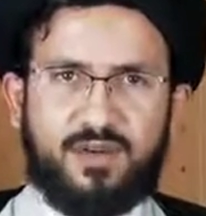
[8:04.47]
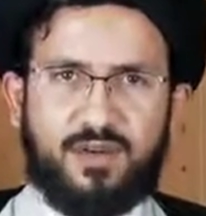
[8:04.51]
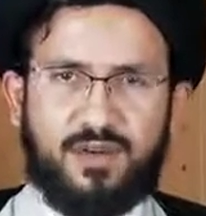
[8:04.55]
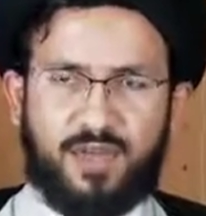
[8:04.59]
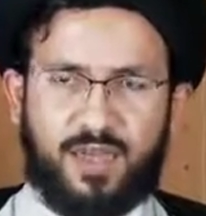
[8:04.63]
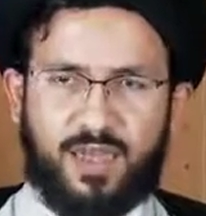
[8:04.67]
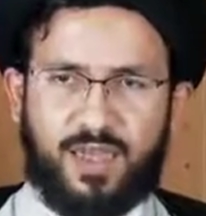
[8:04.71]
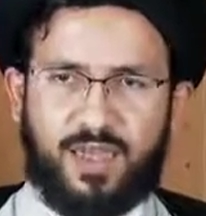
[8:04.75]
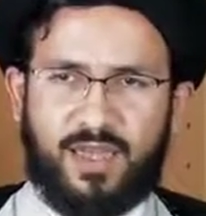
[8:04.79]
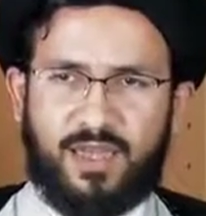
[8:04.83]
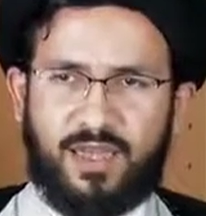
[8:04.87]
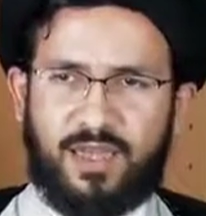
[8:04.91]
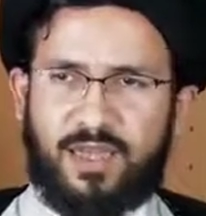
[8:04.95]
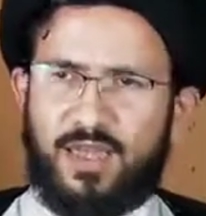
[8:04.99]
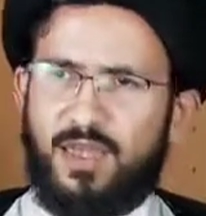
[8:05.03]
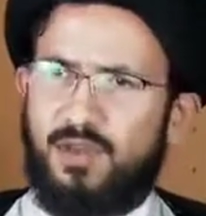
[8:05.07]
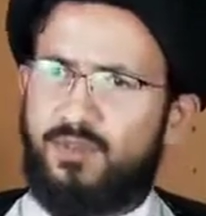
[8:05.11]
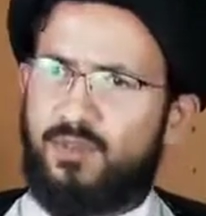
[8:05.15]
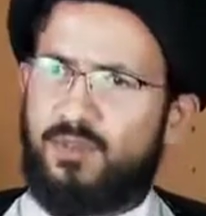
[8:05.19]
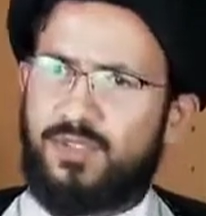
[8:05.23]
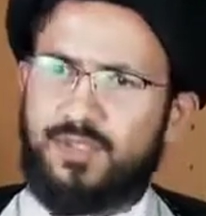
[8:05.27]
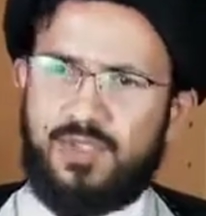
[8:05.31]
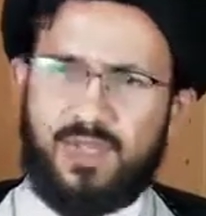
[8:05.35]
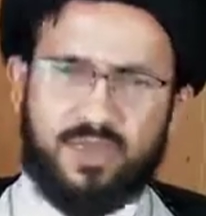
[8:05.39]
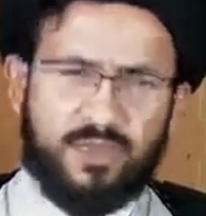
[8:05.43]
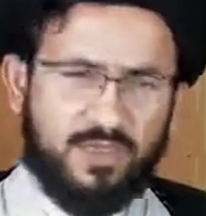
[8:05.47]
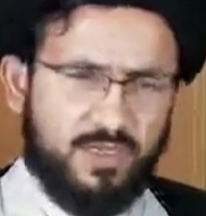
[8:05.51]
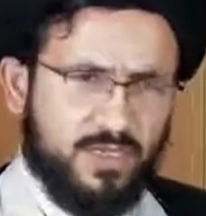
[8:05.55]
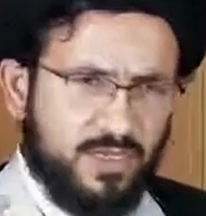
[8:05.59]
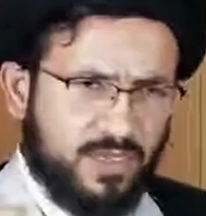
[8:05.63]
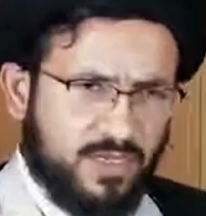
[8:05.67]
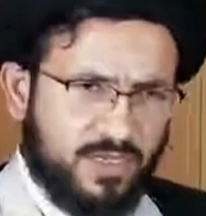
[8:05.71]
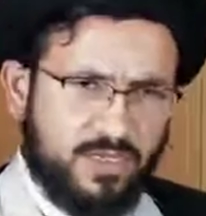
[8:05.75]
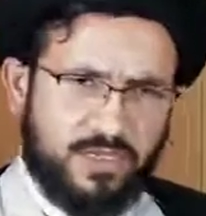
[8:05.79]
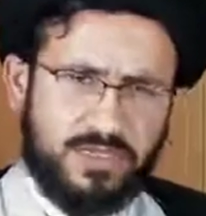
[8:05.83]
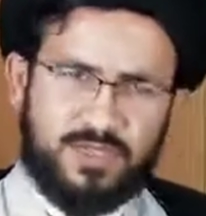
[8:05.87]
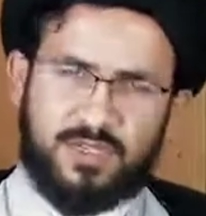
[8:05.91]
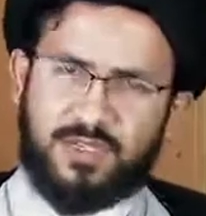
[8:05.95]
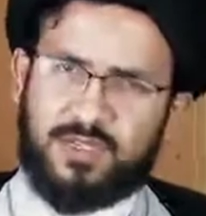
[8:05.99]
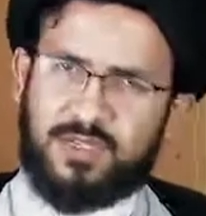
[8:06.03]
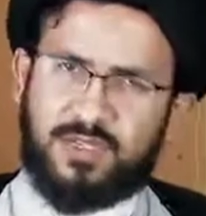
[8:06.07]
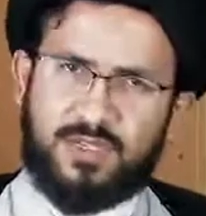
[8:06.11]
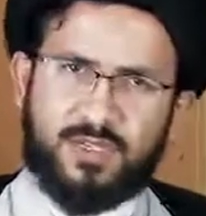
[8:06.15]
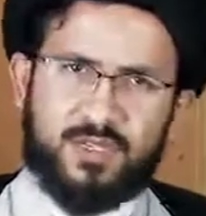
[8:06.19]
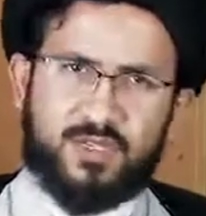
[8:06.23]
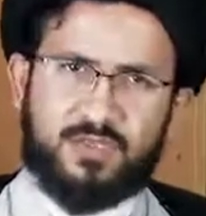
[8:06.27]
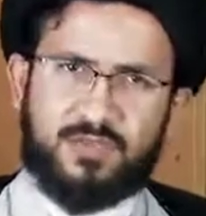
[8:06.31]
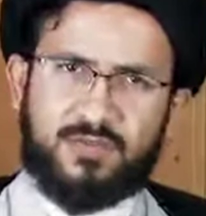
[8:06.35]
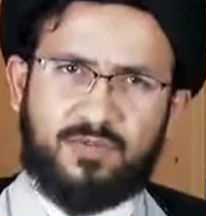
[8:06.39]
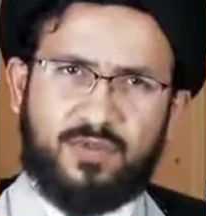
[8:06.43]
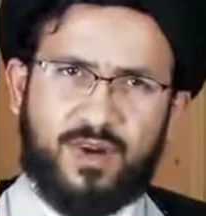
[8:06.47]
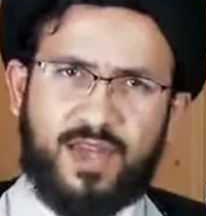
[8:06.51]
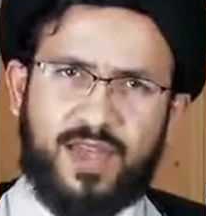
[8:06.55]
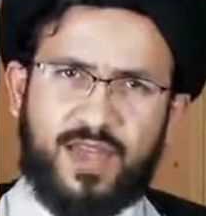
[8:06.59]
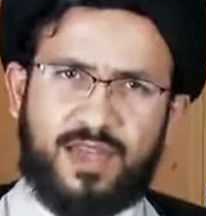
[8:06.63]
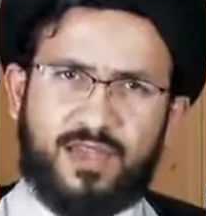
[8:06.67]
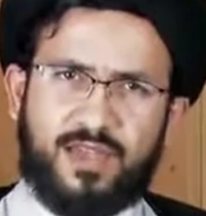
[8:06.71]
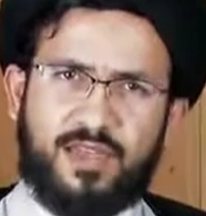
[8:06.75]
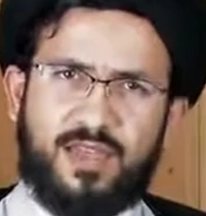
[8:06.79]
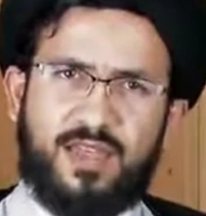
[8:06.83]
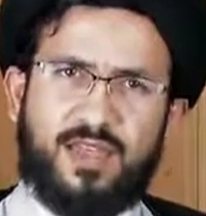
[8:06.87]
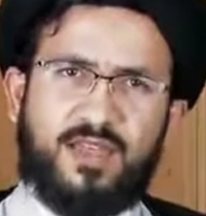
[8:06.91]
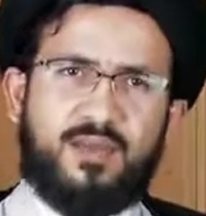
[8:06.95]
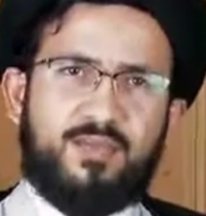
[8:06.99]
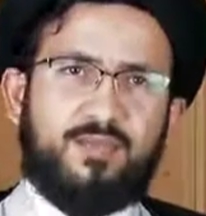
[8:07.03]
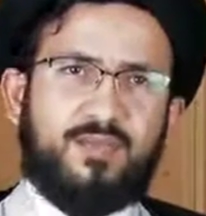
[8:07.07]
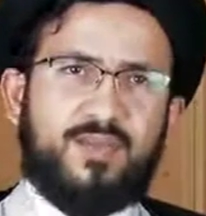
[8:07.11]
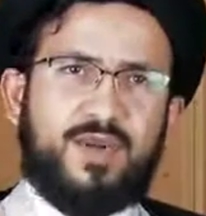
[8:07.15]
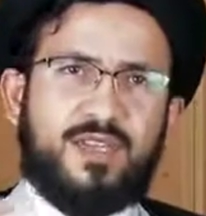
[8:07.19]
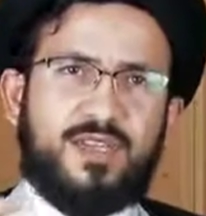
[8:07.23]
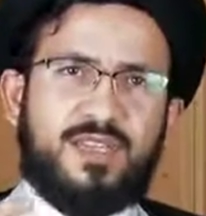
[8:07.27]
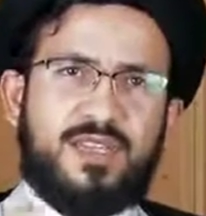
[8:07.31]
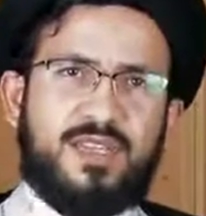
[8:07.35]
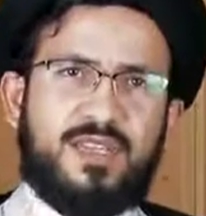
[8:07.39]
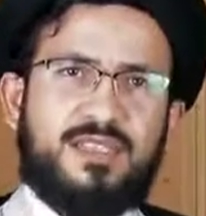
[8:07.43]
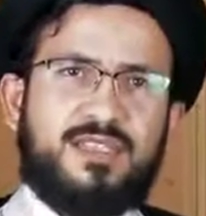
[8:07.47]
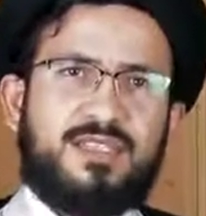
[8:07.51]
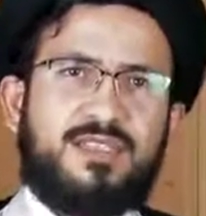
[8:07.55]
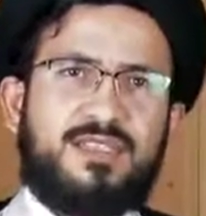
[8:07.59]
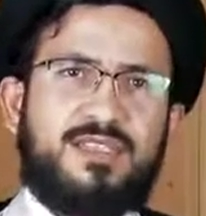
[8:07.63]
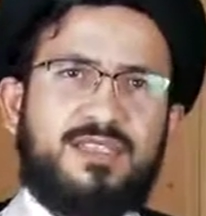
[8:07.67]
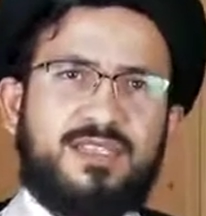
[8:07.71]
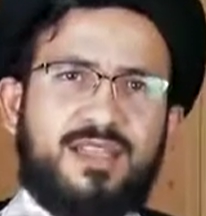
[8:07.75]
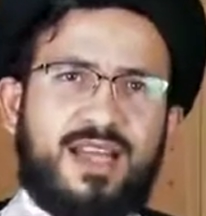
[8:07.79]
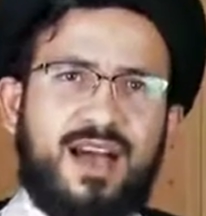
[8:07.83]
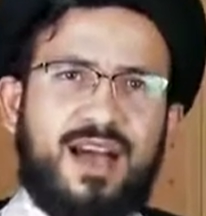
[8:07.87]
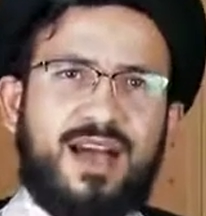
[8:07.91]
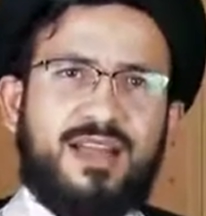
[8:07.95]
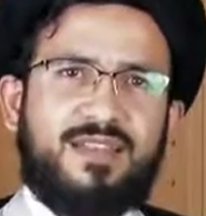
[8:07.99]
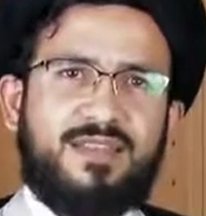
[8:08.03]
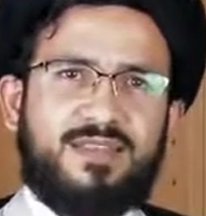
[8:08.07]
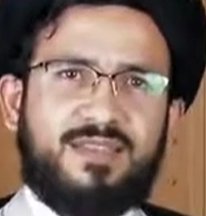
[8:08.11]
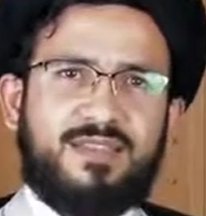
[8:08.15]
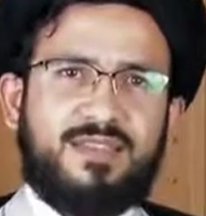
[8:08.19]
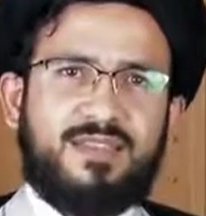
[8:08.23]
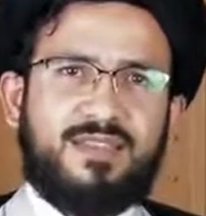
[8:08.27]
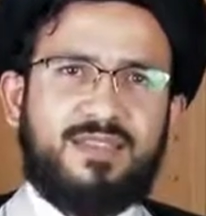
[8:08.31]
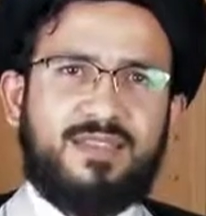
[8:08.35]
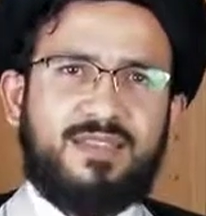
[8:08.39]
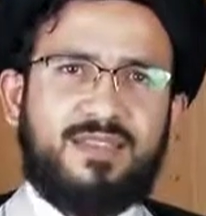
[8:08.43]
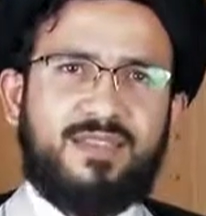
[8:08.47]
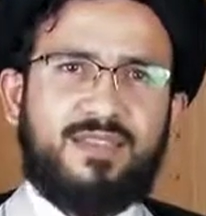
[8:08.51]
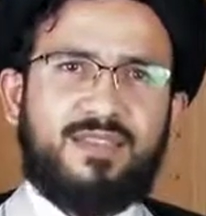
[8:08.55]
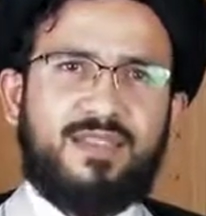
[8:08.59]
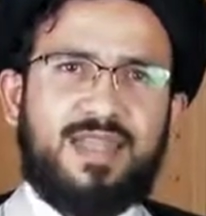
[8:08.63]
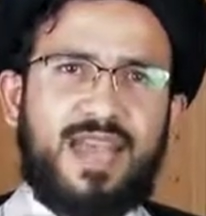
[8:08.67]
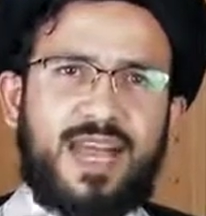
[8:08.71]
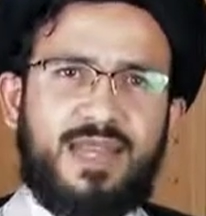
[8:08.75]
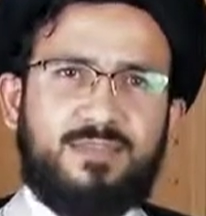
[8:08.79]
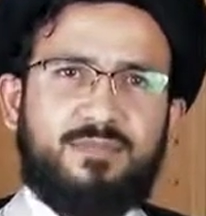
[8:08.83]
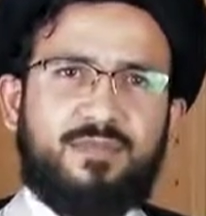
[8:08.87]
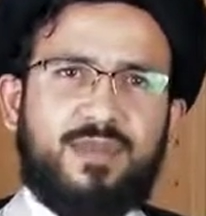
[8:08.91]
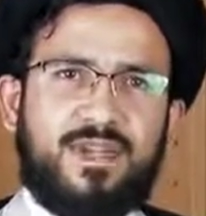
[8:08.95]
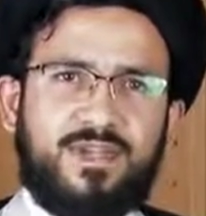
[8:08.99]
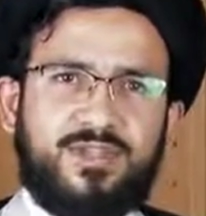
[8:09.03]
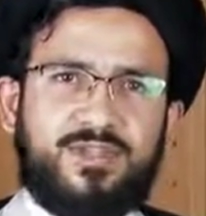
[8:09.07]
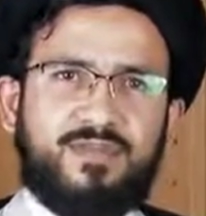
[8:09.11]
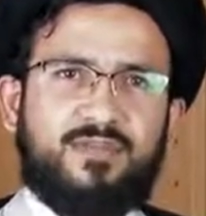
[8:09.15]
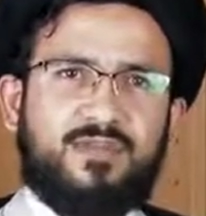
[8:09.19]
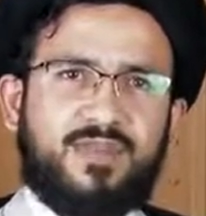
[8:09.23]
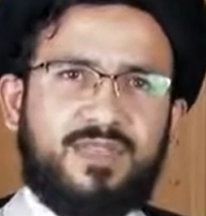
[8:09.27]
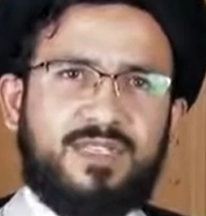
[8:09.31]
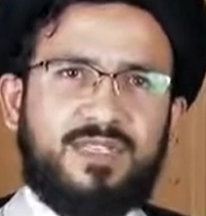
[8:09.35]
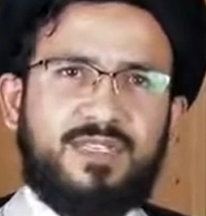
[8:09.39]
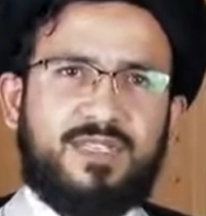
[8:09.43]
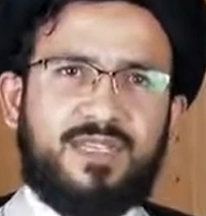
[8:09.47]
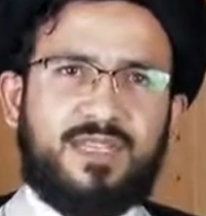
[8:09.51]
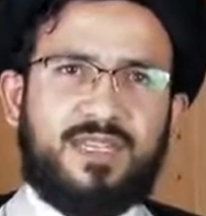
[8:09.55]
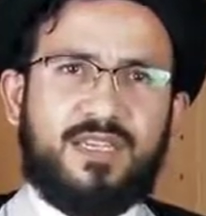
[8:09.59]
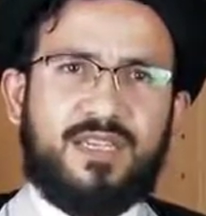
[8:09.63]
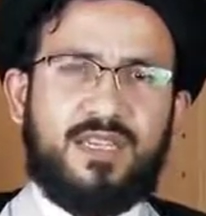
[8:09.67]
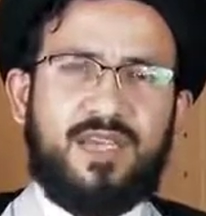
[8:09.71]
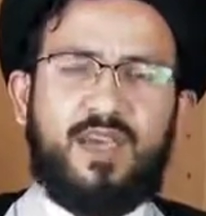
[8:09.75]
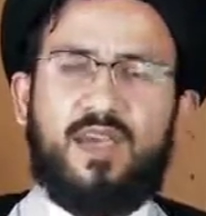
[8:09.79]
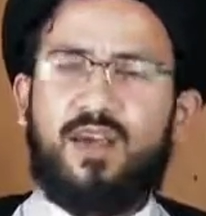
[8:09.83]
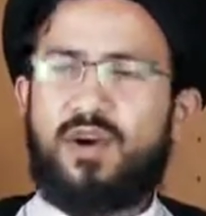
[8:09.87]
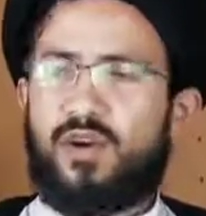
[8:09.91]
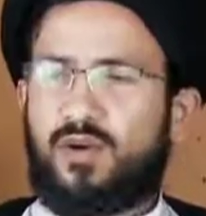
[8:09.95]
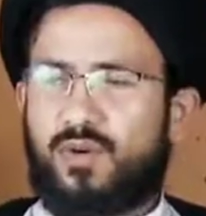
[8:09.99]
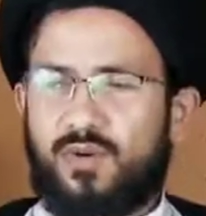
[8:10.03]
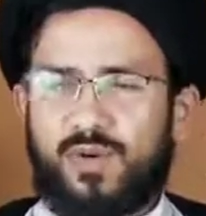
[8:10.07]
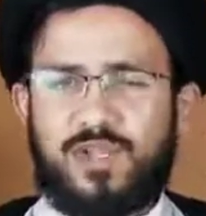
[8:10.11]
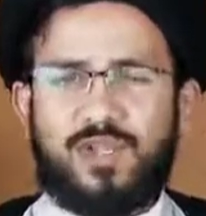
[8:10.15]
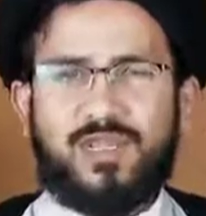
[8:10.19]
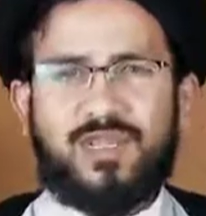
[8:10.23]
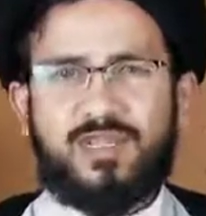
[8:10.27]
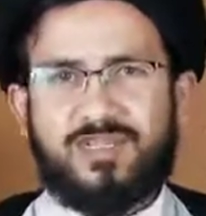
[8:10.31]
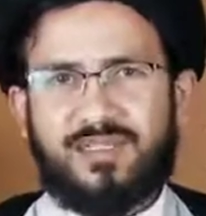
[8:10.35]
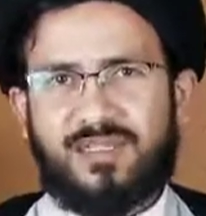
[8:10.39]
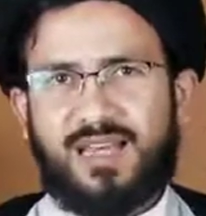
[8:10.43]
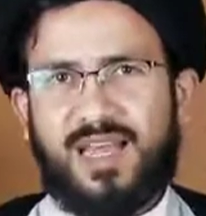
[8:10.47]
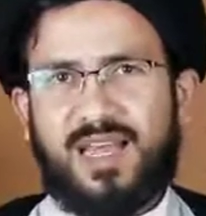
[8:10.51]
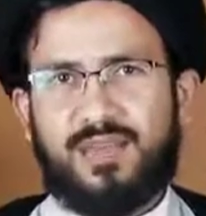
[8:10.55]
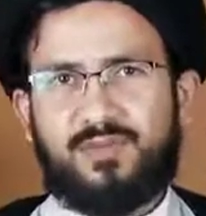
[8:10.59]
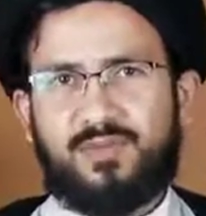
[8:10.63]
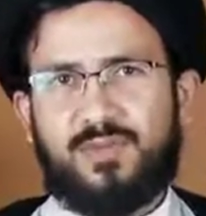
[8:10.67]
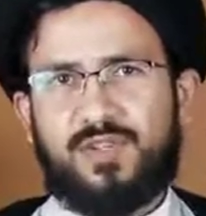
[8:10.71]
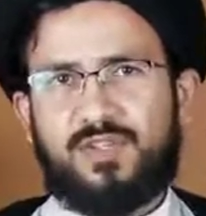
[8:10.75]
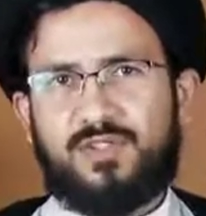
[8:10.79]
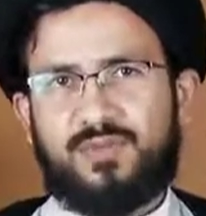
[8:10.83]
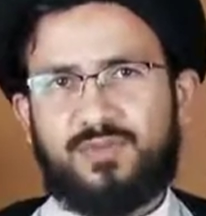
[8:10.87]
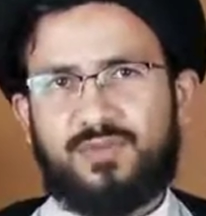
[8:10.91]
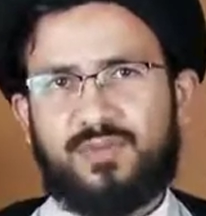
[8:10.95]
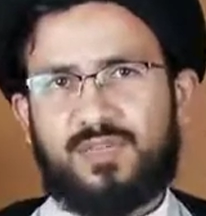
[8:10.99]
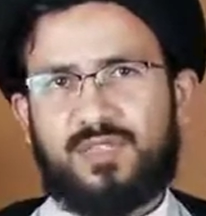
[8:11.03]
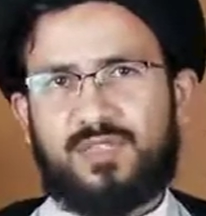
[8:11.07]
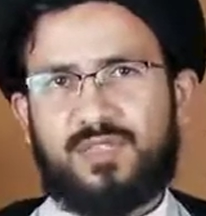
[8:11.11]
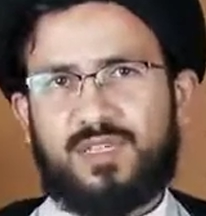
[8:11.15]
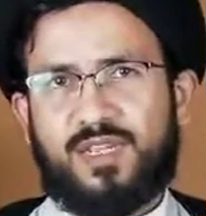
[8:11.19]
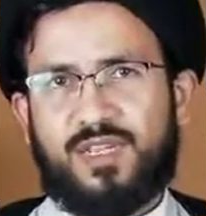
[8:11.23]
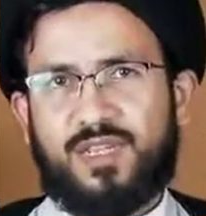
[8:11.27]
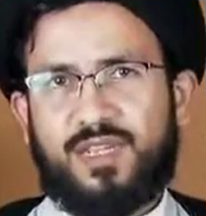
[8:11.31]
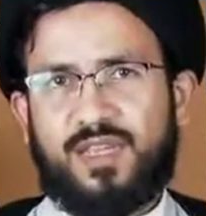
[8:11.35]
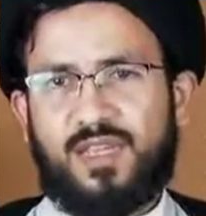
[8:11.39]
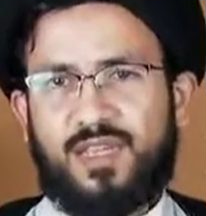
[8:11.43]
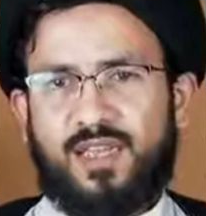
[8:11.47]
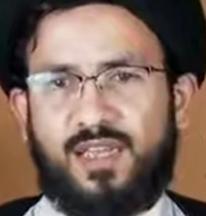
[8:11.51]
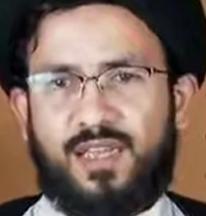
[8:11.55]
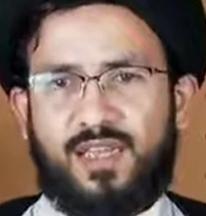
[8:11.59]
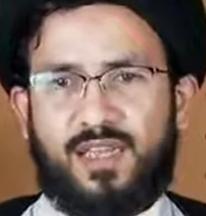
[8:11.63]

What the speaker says: okay, we say this decision is right, but it's not that much risky, or it is that much risky.